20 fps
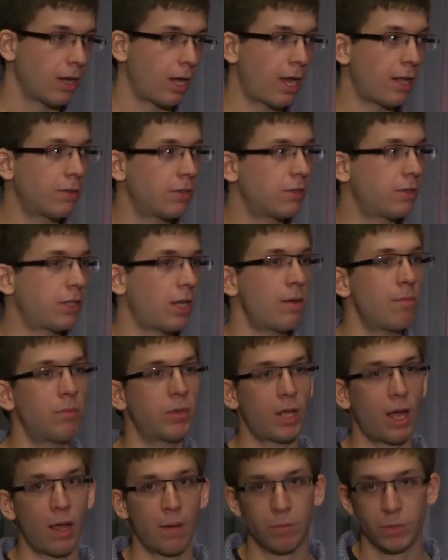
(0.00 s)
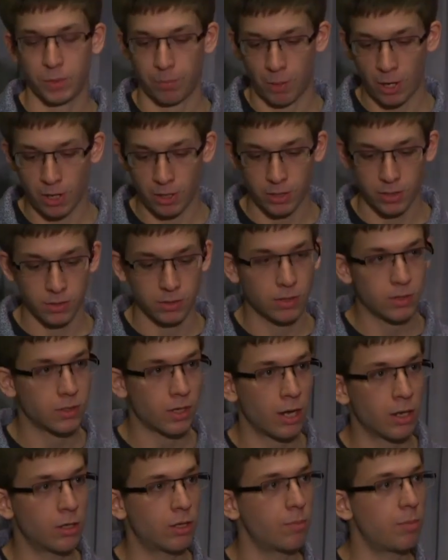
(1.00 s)
At the same time, Spark is
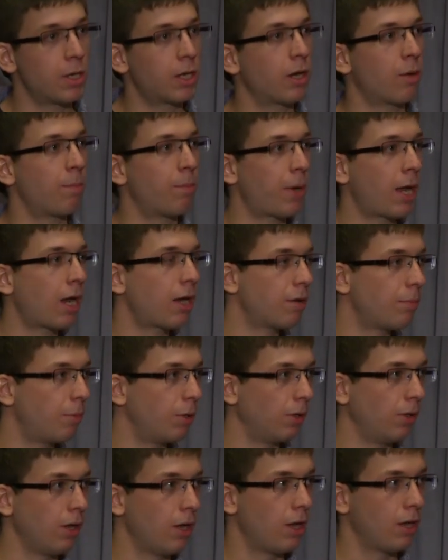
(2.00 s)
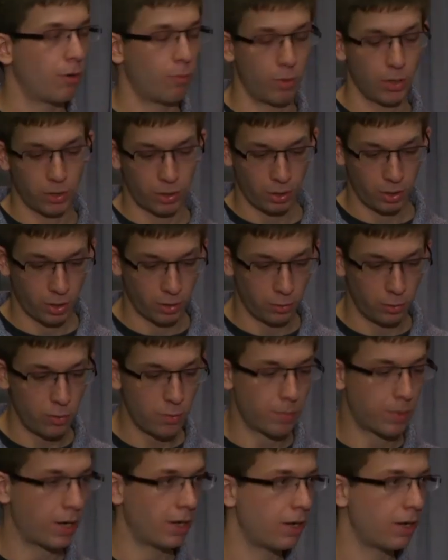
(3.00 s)
designed to be compatible with Hadoop,